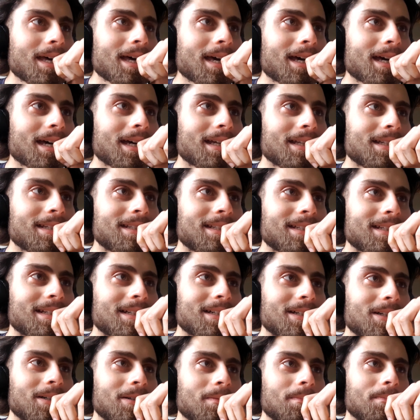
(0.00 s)
and
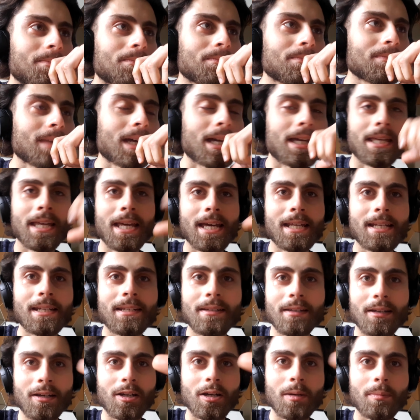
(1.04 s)
uh, I had
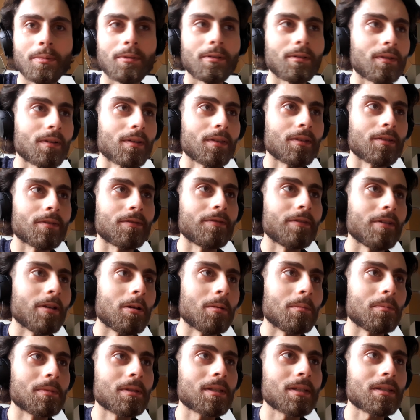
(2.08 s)
a couple of other
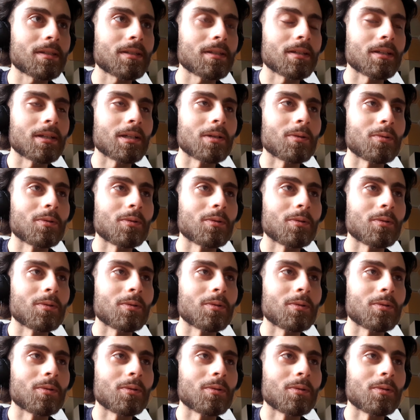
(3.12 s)
films uh,